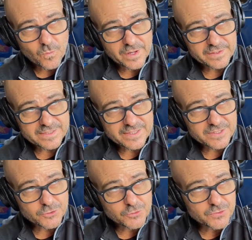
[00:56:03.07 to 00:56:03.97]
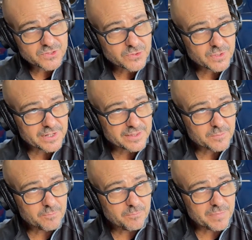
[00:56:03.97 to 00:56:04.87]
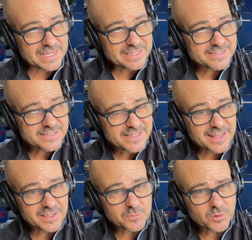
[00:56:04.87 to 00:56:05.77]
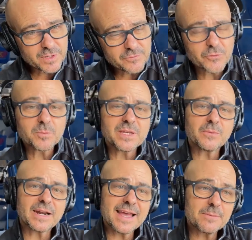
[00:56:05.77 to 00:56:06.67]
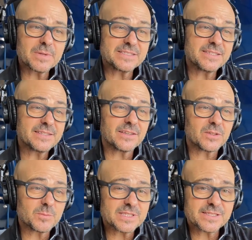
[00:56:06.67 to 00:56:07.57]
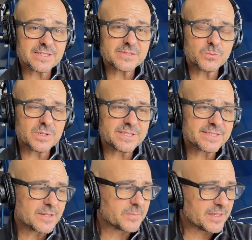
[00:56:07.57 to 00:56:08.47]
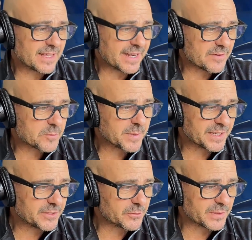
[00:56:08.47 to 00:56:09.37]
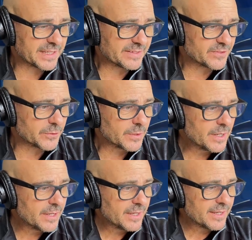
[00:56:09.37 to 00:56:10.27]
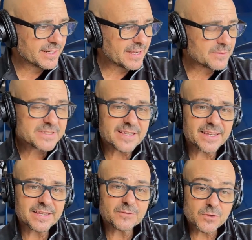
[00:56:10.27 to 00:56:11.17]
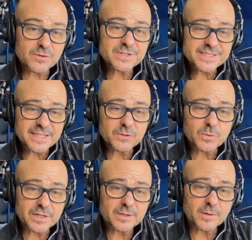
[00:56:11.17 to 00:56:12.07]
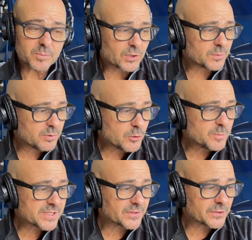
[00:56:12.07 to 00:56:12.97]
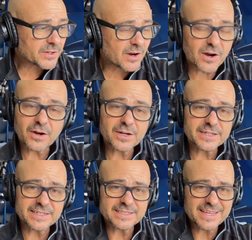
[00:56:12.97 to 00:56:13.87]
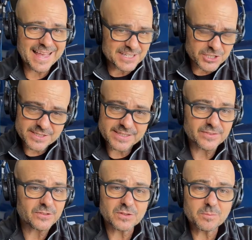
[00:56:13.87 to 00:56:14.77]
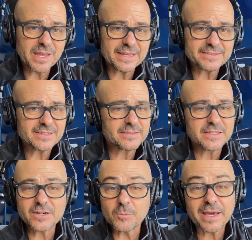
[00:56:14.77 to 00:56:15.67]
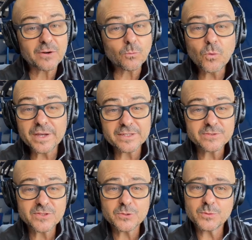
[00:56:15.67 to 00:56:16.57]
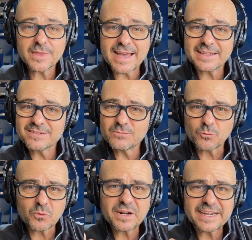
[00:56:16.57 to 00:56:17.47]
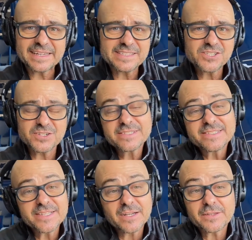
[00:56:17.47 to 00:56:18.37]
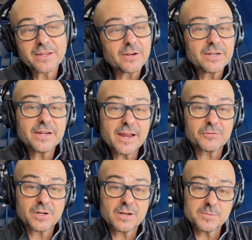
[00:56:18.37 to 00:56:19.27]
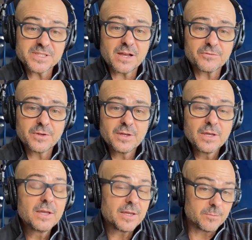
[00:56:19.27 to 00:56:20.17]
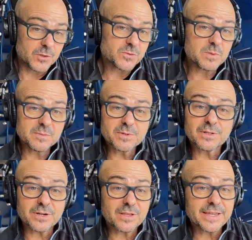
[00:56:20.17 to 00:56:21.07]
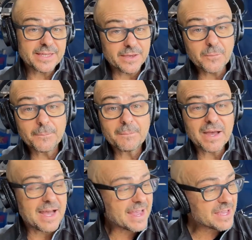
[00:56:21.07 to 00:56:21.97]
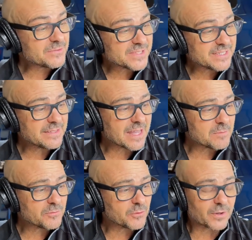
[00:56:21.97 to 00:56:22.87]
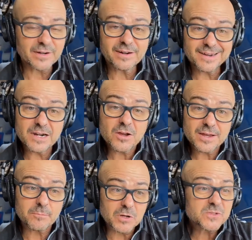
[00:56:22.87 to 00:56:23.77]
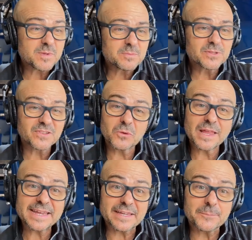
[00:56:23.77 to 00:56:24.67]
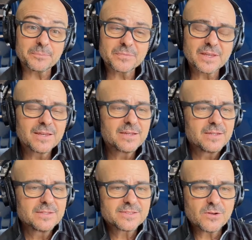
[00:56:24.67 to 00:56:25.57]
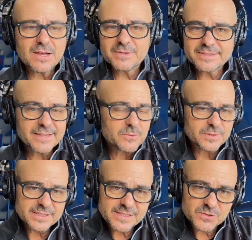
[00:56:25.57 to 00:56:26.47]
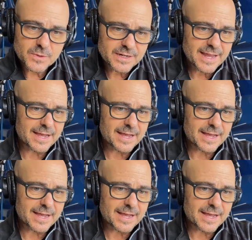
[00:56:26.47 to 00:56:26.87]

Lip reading: and this is a true story, the biggest selling point for me when I have my detailing business was something that everybody could relate to. And I would say, have you ever seen when a bird poops on your car and it etches into the paint, and then no matter what you do, that ring is just stuck there and it never comes off? And most people are like, yep, I have seen that before. And most people don't like it. So I would say, well, this is what